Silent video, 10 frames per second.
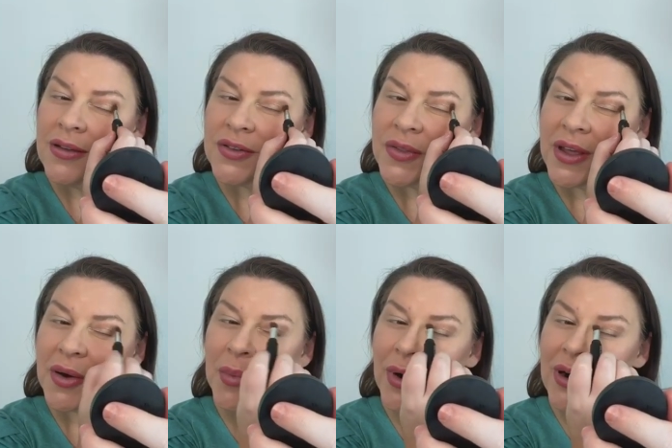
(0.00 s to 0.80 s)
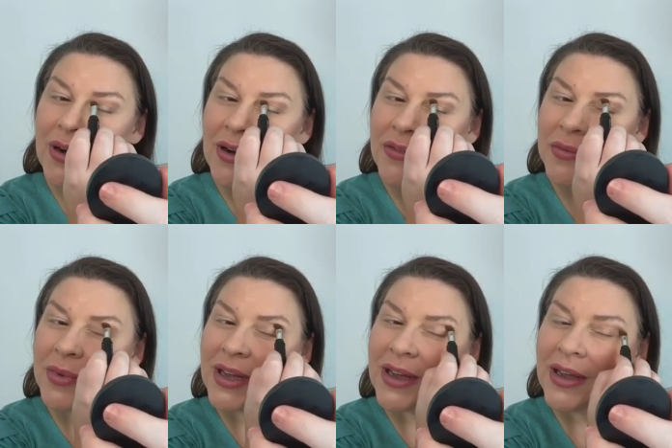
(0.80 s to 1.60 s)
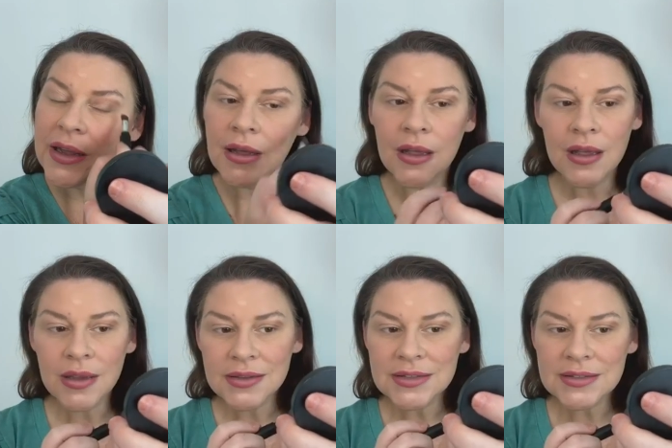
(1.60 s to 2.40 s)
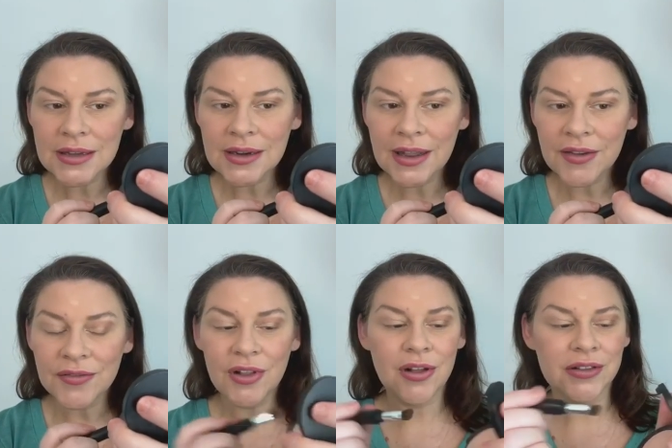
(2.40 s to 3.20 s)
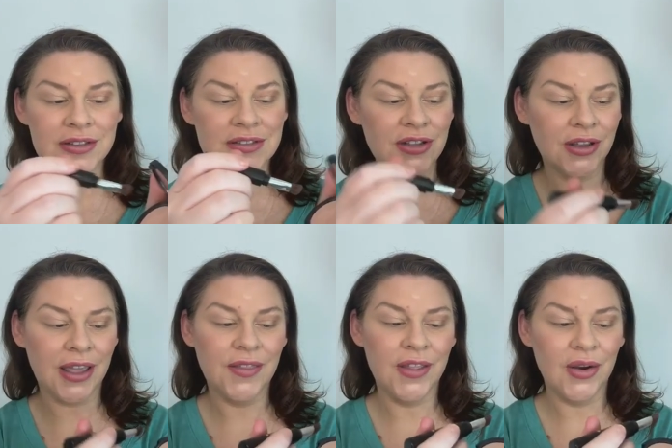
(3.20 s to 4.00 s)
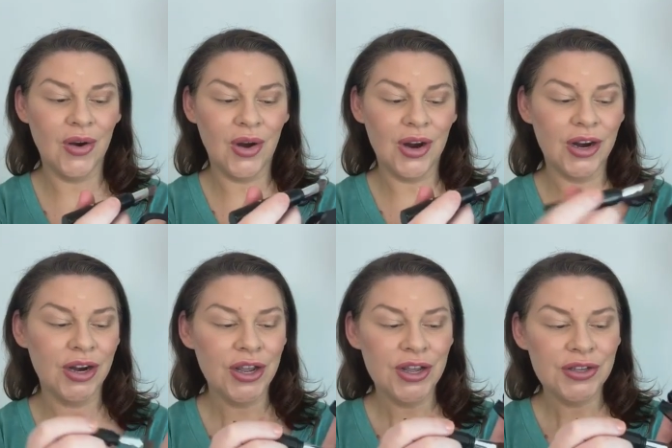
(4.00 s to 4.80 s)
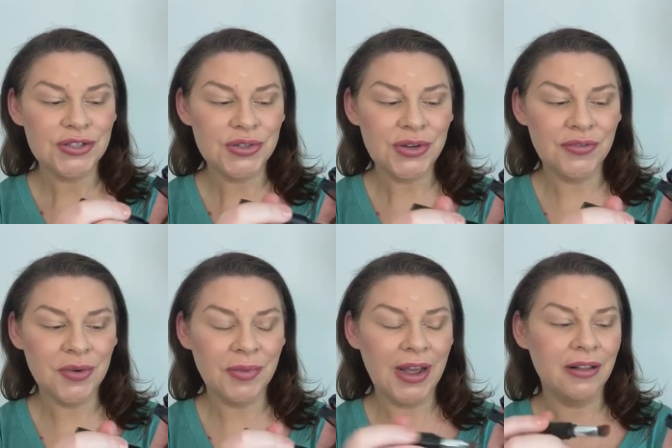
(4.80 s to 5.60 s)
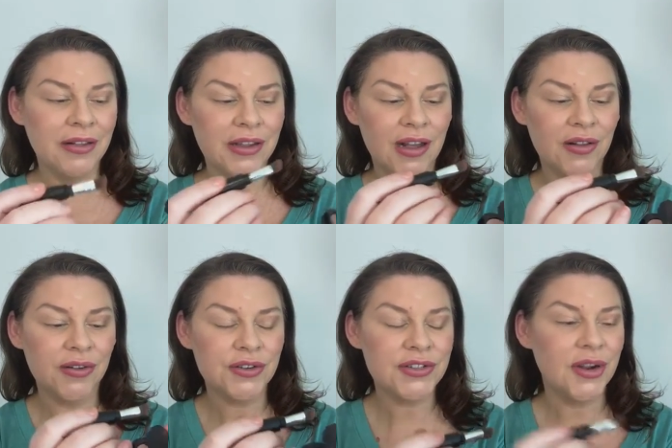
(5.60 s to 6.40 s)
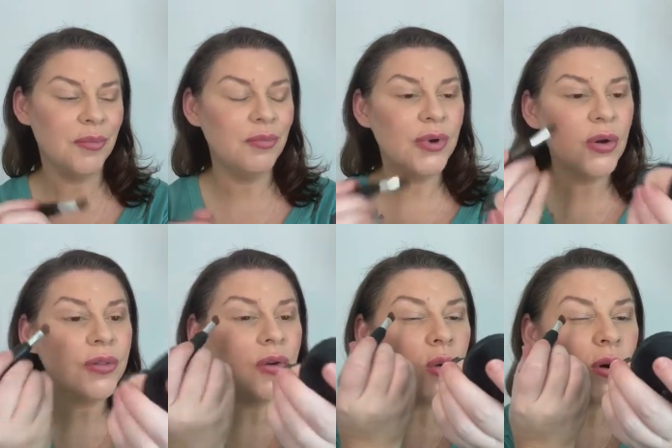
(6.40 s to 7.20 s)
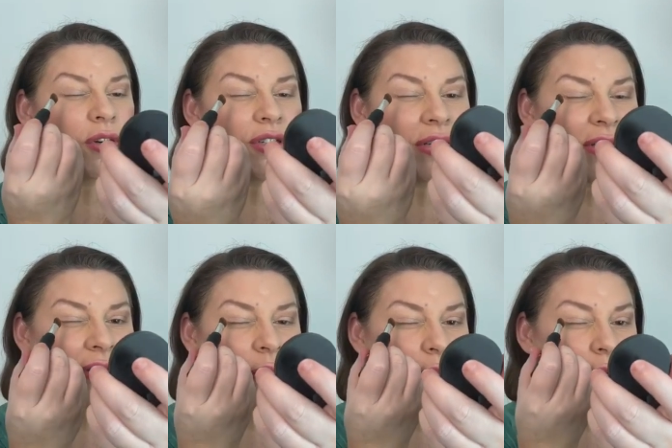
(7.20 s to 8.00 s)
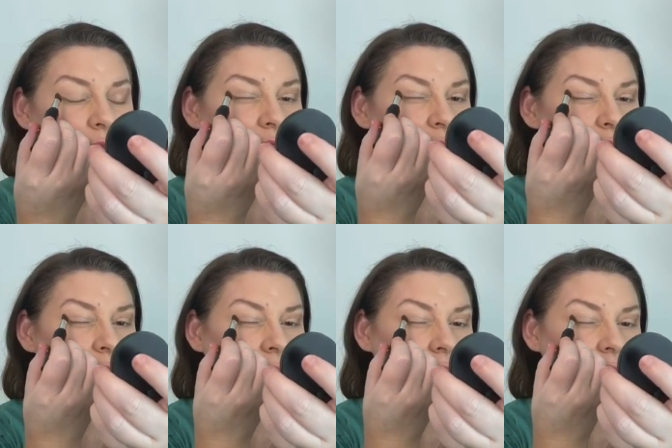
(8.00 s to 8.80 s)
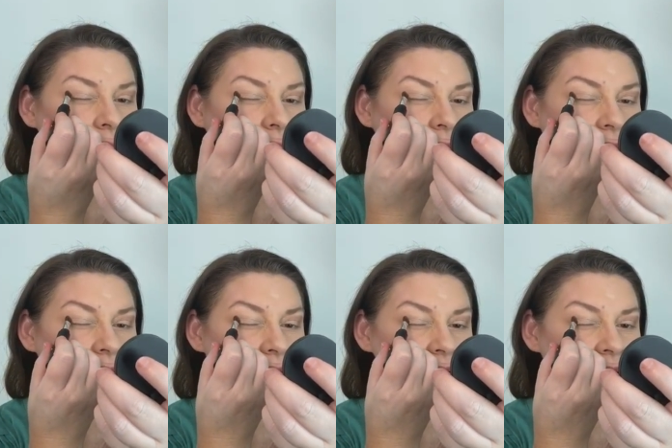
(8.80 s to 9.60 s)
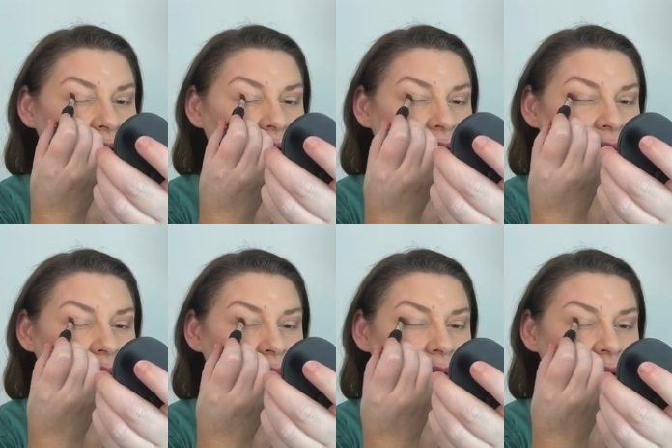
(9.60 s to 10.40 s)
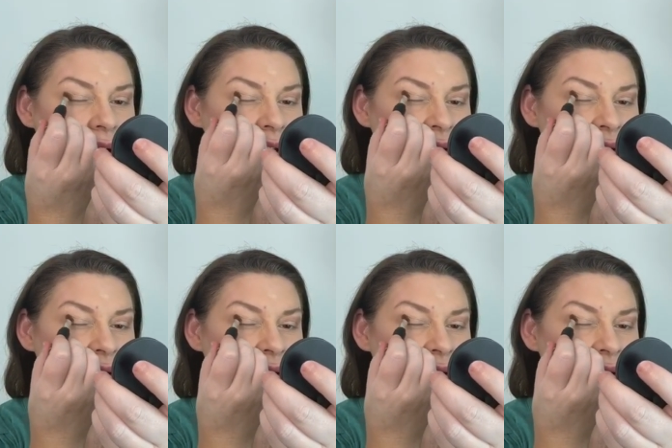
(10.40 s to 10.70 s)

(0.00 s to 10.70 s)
So they are part of my Sunday Flawless look and there are two different palette colors. They're both gorgeous. They both look great on any skin tone.